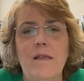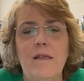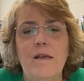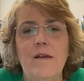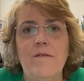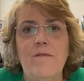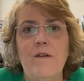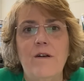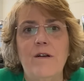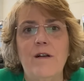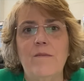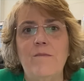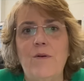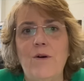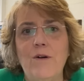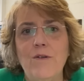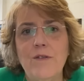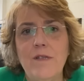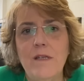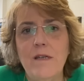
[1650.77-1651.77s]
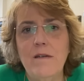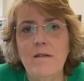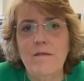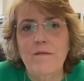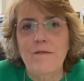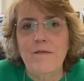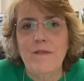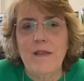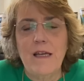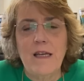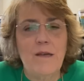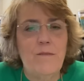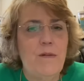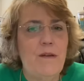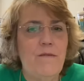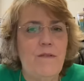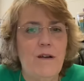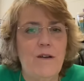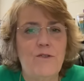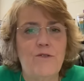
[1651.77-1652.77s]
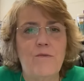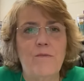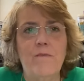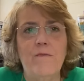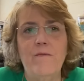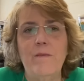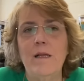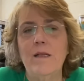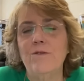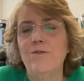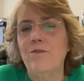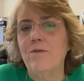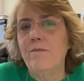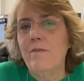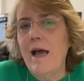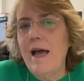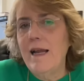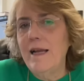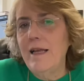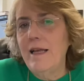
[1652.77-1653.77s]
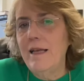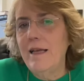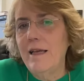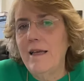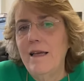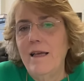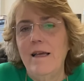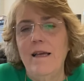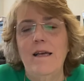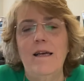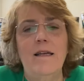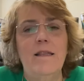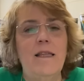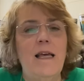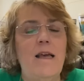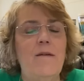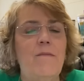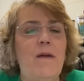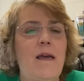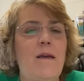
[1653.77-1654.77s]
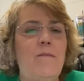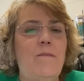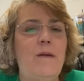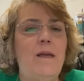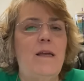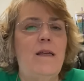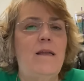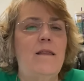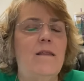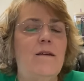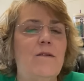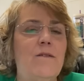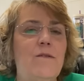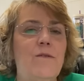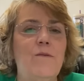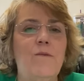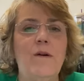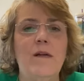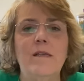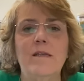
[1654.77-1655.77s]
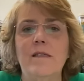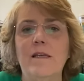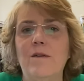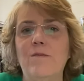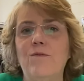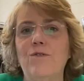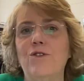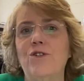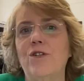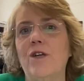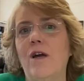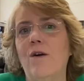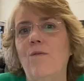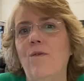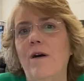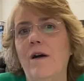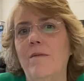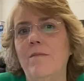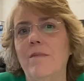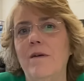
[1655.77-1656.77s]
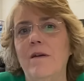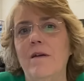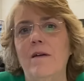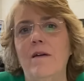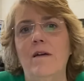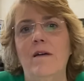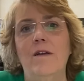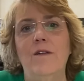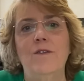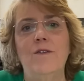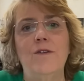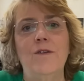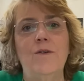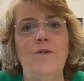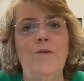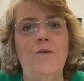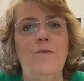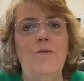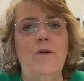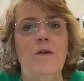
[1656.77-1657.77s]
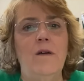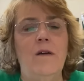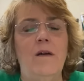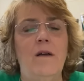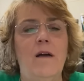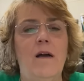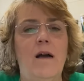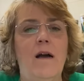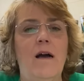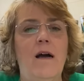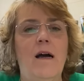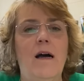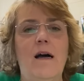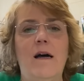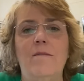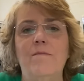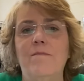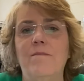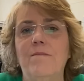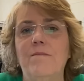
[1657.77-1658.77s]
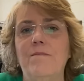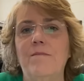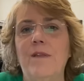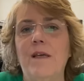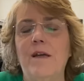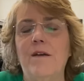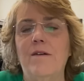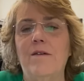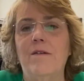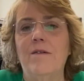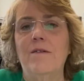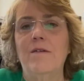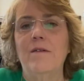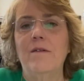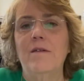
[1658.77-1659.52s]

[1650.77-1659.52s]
very impulsive. They can be very melodramatic. They're the ones that will show up to their